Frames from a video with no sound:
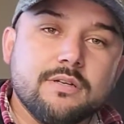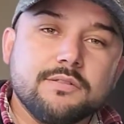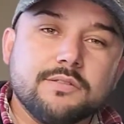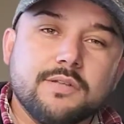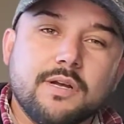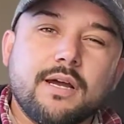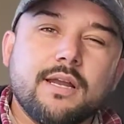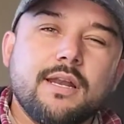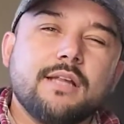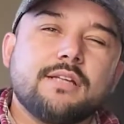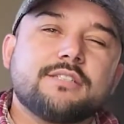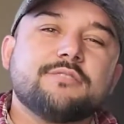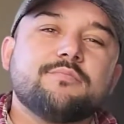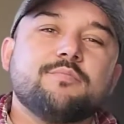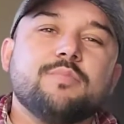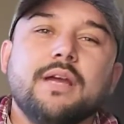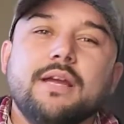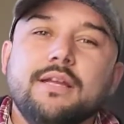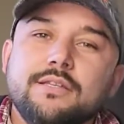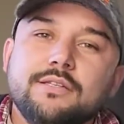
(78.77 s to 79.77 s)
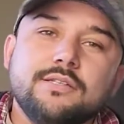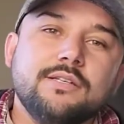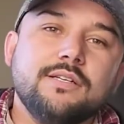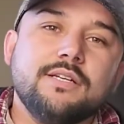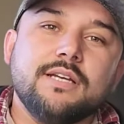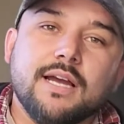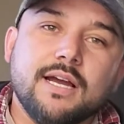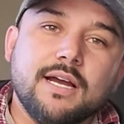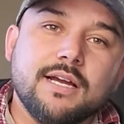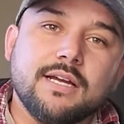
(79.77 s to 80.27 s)
So I'm gonna explain to you
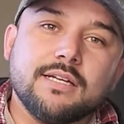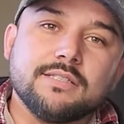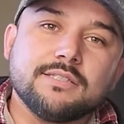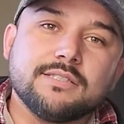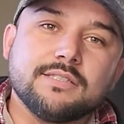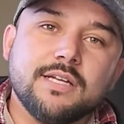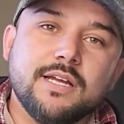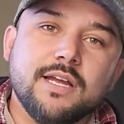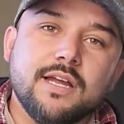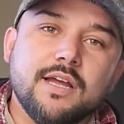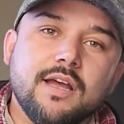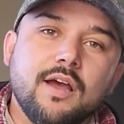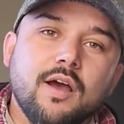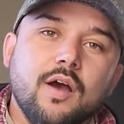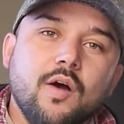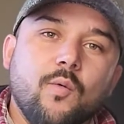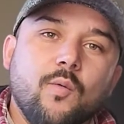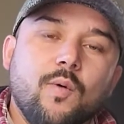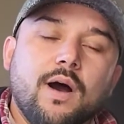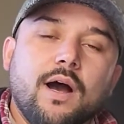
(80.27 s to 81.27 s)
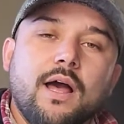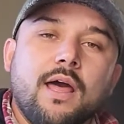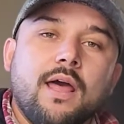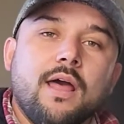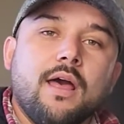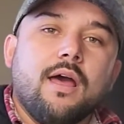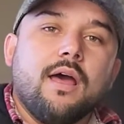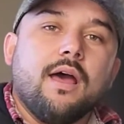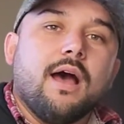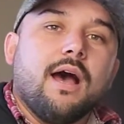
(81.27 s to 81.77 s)
guys what
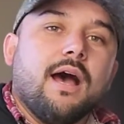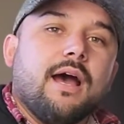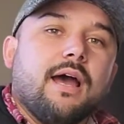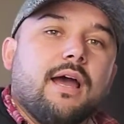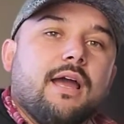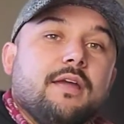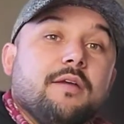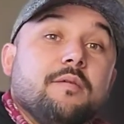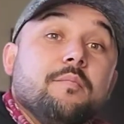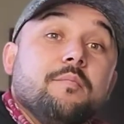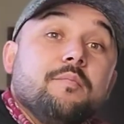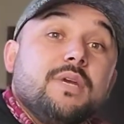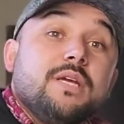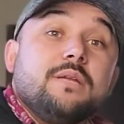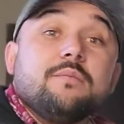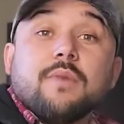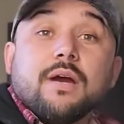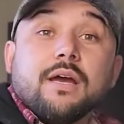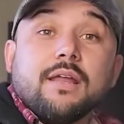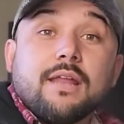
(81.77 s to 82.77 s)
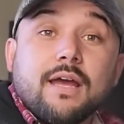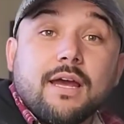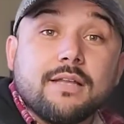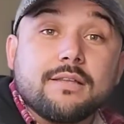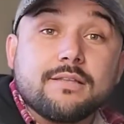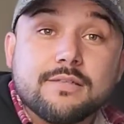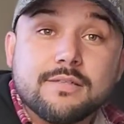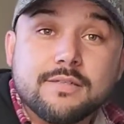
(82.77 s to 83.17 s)
I mean by that.